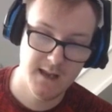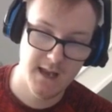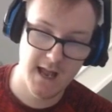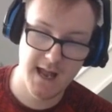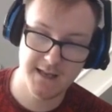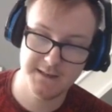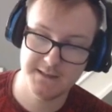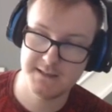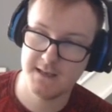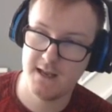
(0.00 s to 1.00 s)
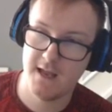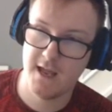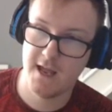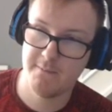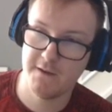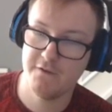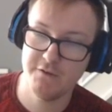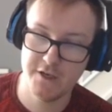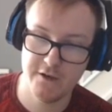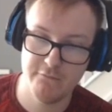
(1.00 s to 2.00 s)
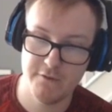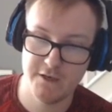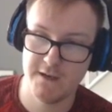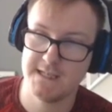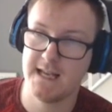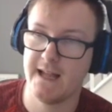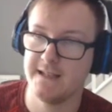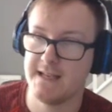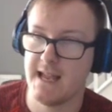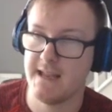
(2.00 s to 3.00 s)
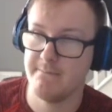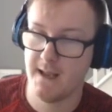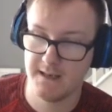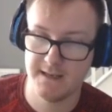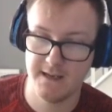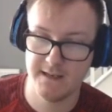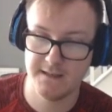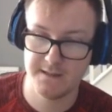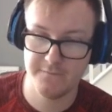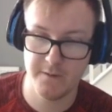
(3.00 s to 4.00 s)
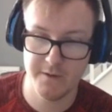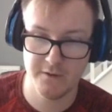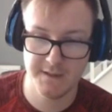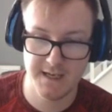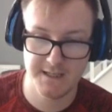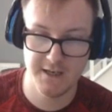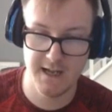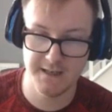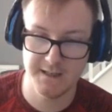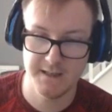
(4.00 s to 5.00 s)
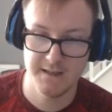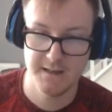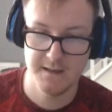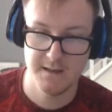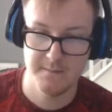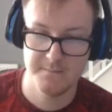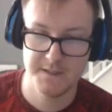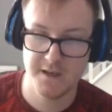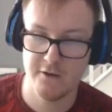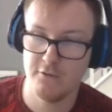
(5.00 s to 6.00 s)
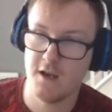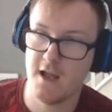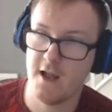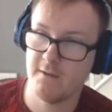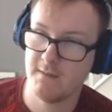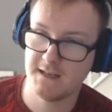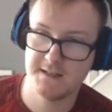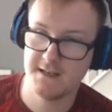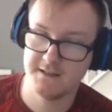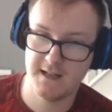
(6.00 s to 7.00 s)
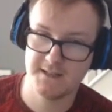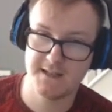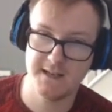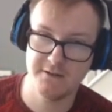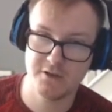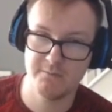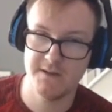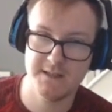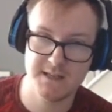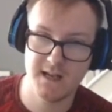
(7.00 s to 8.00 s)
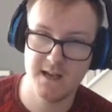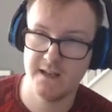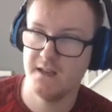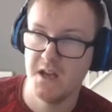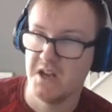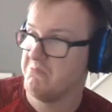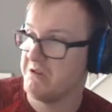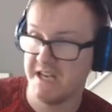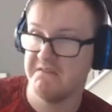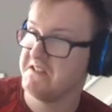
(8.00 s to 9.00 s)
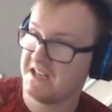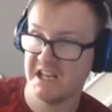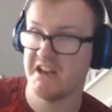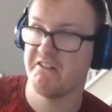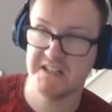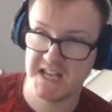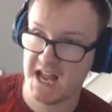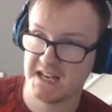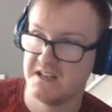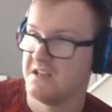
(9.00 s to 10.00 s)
and if you do, you get to add a Mekk-Knight from your deck to your hand. So, like I say, you summon this guy. You can even declare an attack.